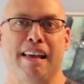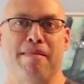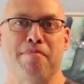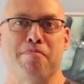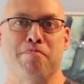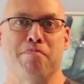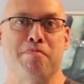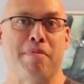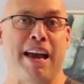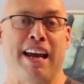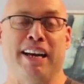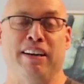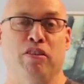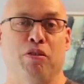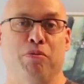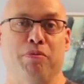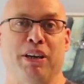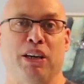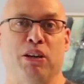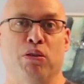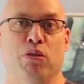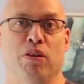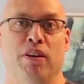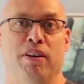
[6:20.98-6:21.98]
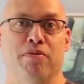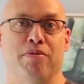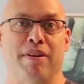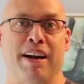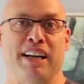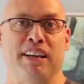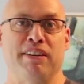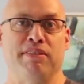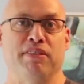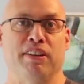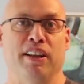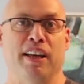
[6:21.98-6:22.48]
may not be quite
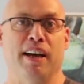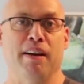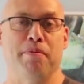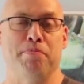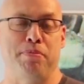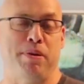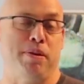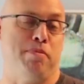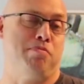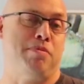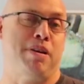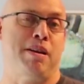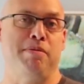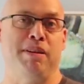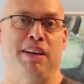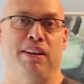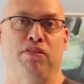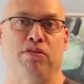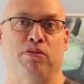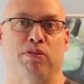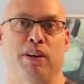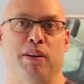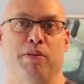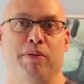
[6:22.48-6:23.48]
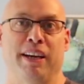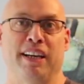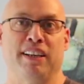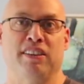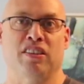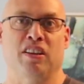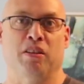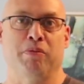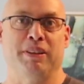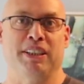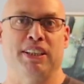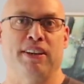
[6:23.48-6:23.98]
ready for that, but maybe in 3
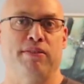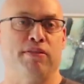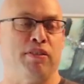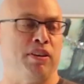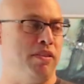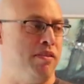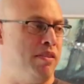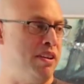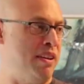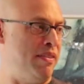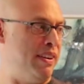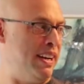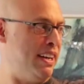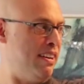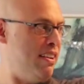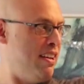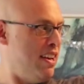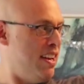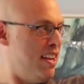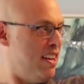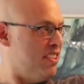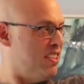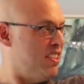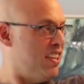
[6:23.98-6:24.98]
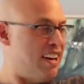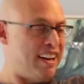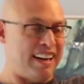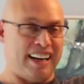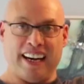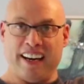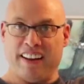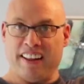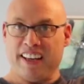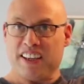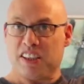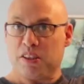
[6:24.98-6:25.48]
weeks I'll be different. I mean,
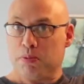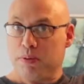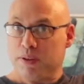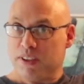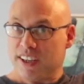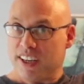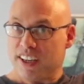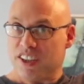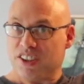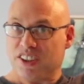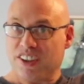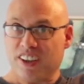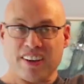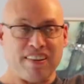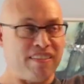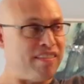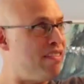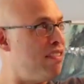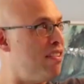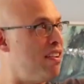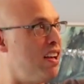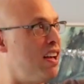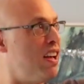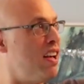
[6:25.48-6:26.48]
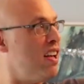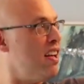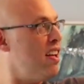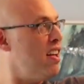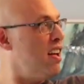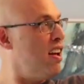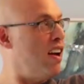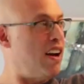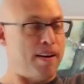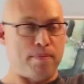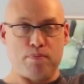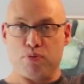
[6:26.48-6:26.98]
certainly in this position
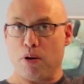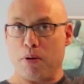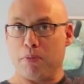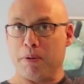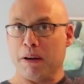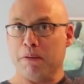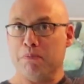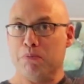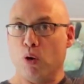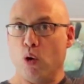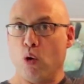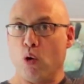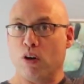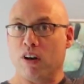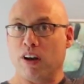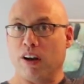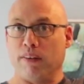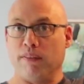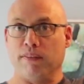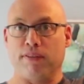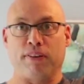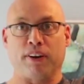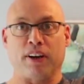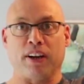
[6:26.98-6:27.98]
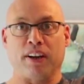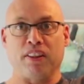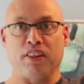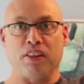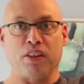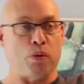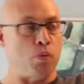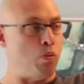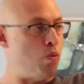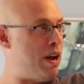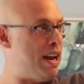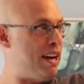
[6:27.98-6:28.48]
I'm probably more confident
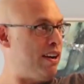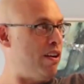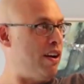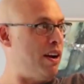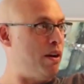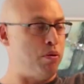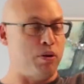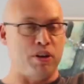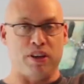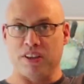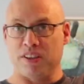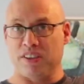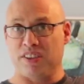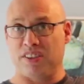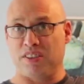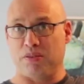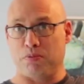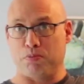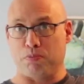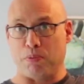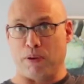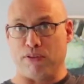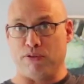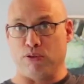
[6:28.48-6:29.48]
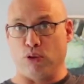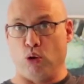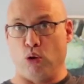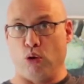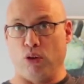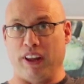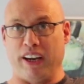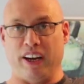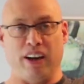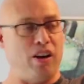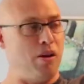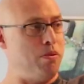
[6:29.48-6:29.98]
than when I was
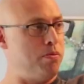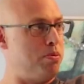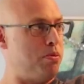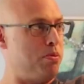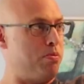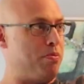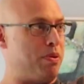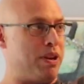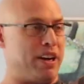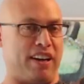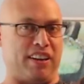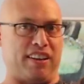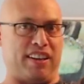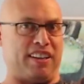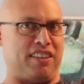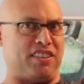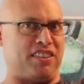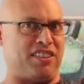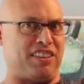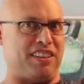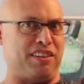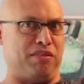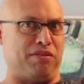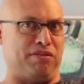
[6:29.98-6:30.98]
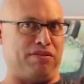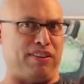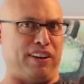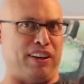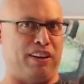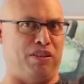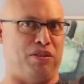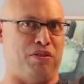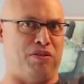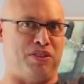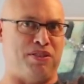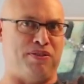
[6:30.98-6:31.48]
before the op, but it still
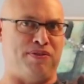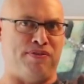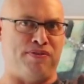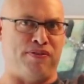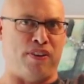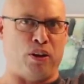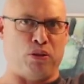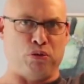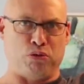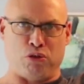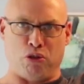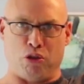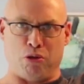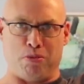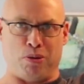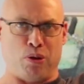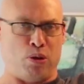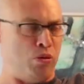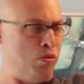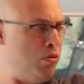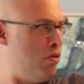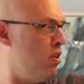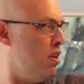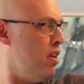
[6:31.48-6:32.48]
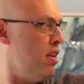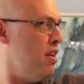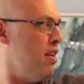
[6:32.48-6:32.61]
feels vulnerable.